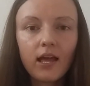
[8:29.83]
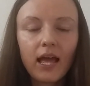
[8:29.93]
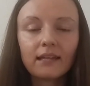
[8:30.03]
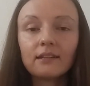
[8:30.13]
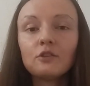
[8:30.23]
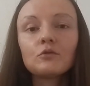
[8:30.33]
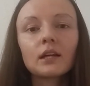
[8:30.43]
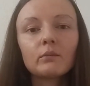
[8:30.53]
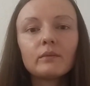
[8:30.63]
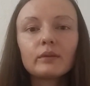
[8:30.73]
and then you
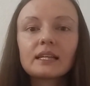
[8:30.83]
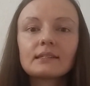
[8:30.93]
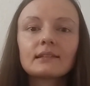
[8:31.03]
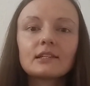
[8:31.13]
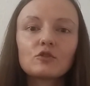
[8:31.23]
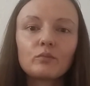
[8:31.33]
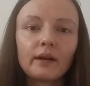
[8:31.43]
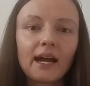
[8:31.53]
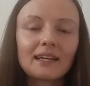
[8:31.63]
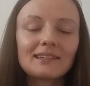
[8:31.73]
can be pleasantly
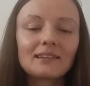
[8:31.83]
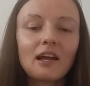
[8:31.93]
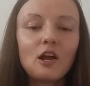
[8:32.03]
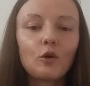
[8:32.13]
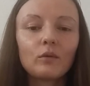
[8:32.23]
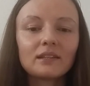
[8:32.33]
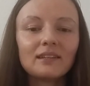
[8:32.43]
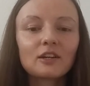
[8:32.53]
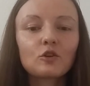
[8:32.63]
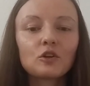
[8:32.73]
surprised when
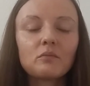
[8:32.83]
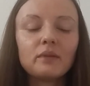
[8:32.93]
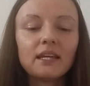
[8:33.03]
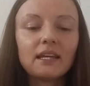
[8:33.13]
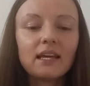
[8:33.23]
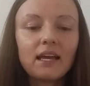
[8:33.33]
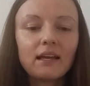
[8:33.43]
they're gonna be